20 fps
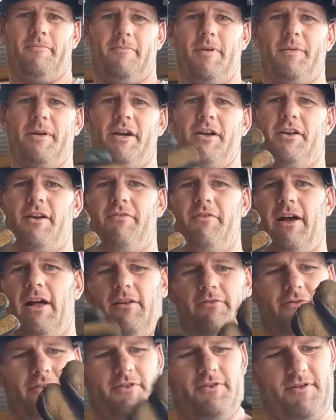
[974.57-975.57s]
Maybe I could give
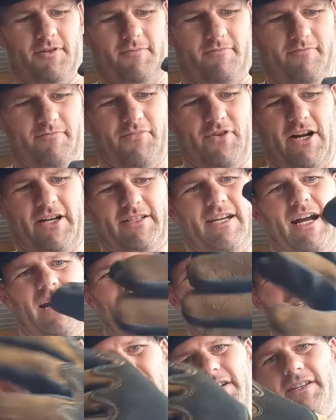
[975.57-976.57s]
elephants a
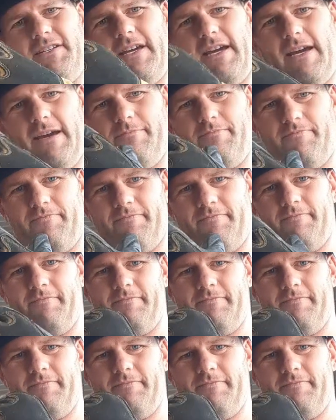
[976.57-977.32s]
proctology exam.